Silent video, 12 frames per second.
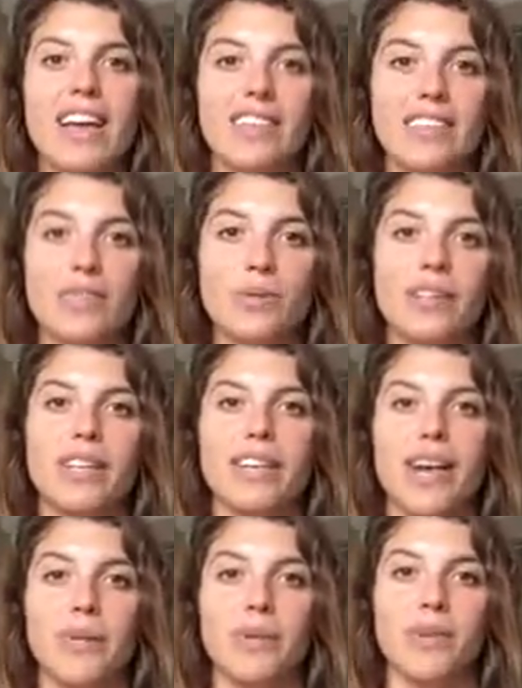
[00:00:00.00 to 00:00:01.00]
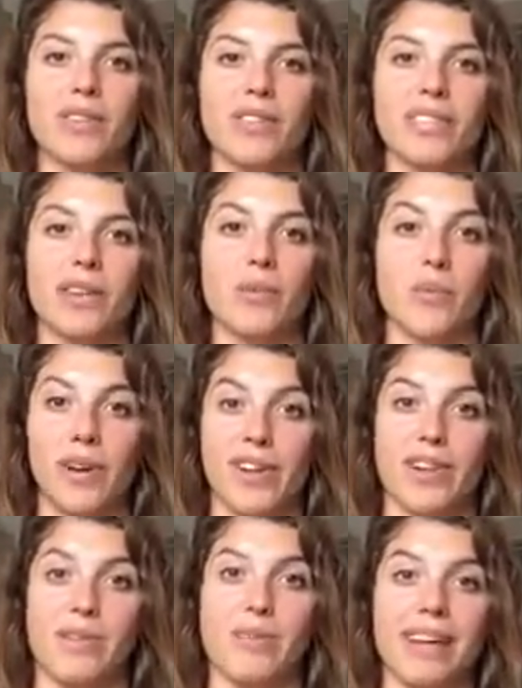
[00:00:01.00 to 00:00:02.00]
and that's really going to help you understand where
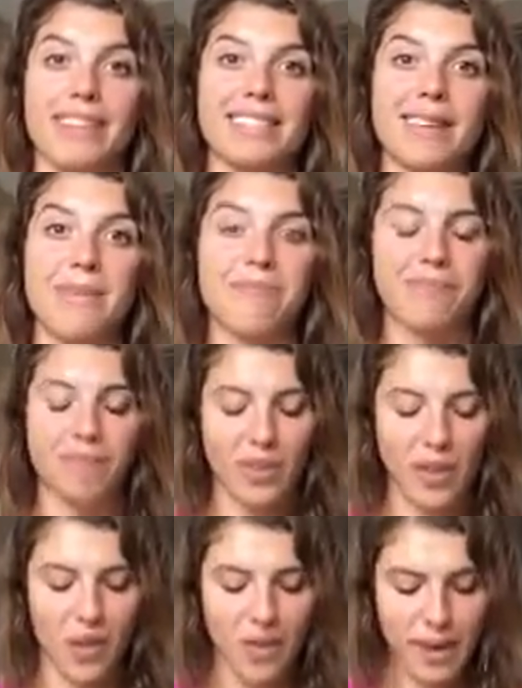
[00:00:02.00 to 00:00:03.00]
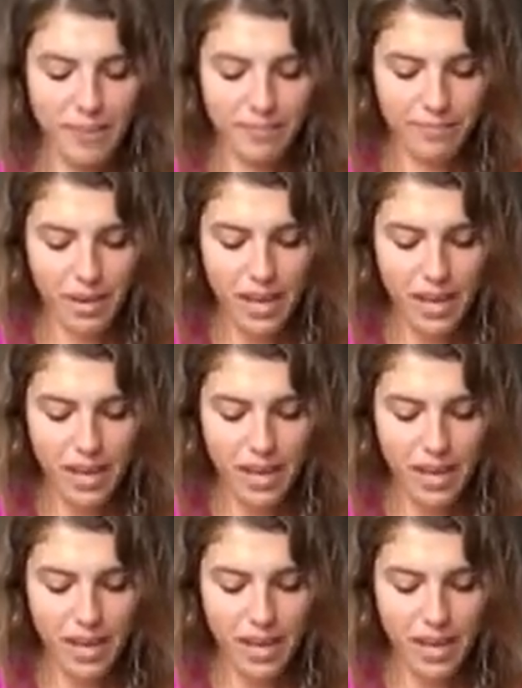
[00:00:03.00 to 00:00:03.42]
you're going to place them. All right,